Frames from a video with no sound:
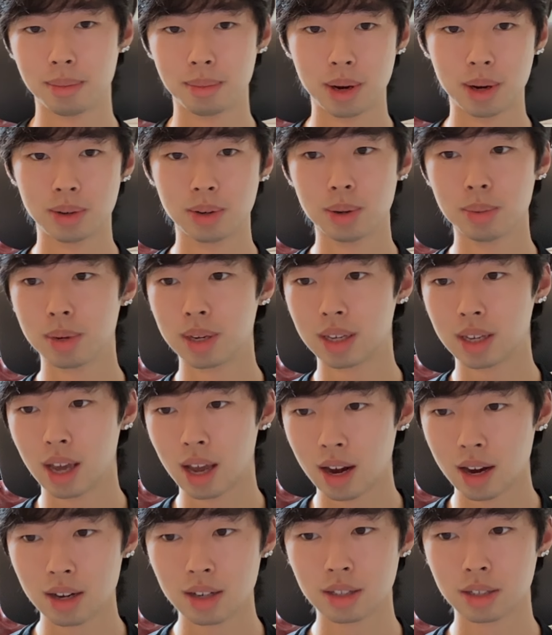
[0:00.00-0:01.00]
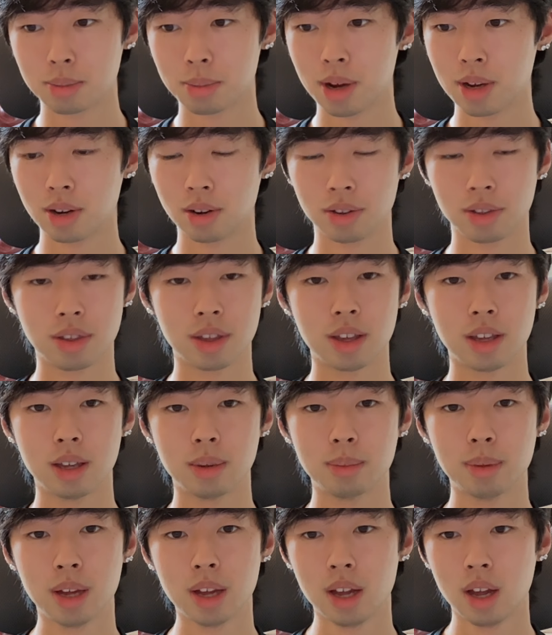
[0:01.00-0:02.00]
bro. Nobody cares about your
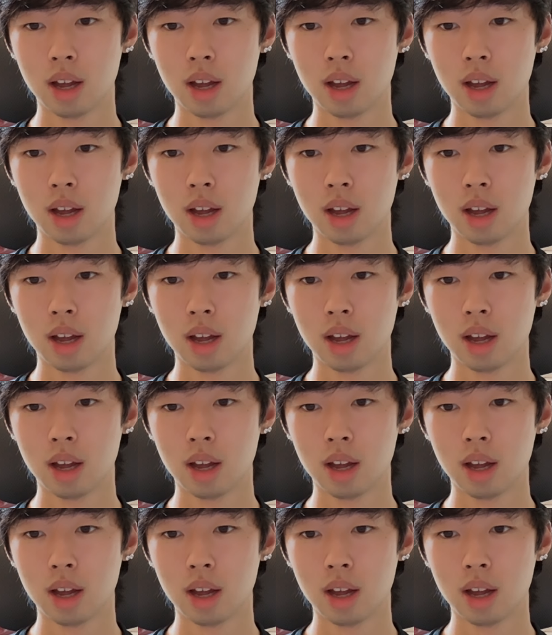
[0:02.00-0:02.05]
theme.